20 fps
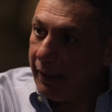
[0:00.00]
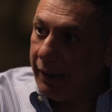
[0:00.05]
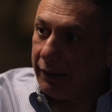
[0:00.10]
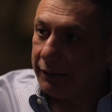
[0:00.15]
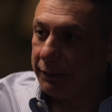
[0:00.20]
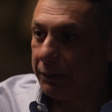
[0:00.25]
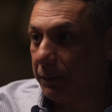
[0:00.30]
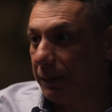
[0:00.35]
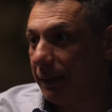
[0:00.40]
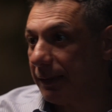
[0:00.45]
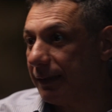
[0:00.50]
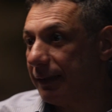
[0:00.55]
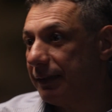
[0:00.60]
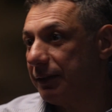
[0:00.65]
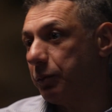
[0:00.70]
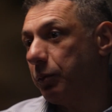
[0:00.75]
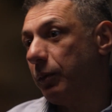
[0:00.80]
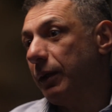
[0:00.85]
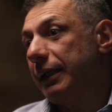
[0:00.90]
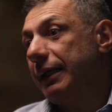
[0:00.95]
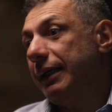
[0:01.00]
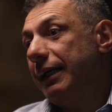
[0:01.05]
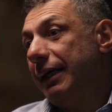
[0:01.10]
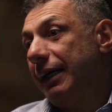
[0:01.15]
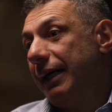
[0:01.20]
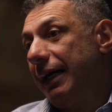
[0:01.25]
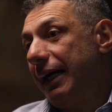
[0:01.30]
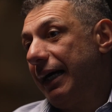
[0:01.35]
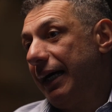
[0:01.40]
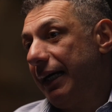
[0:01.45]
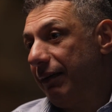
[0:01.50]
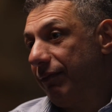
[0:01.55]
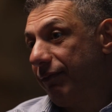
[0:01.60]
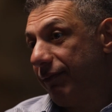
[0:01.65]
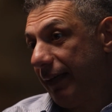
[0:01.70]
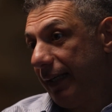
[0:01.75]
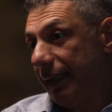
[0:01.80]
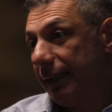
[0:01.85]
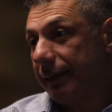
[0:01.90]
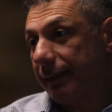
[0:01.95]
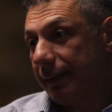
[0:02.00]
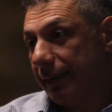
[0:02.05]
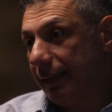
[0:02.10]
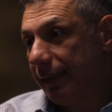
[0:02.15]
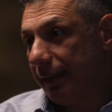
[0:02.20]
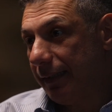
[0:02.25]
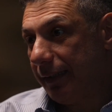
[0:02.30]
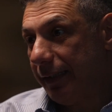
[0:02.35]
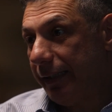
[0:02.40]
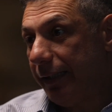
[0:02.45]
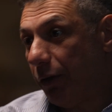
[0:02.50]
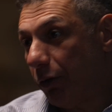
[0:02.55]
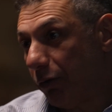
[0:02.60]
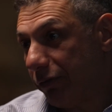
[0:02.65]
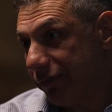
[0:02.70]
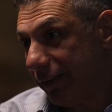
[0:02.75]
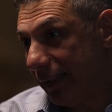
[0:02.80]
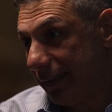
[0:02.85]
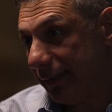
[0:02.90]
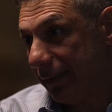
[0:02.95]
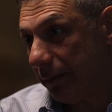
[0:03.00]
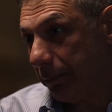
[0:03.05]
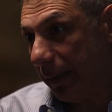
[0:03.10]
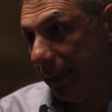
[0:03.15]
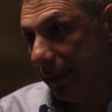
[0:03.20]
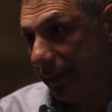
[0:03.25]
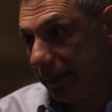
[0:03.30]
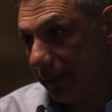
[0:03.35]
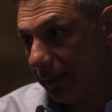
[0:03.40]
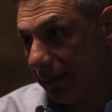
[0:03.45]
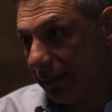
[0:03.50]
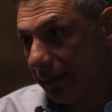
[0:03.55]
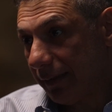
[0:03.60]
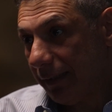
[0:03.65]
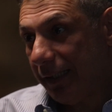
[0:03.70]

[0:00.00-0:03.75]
So this is why I felt really offended by this.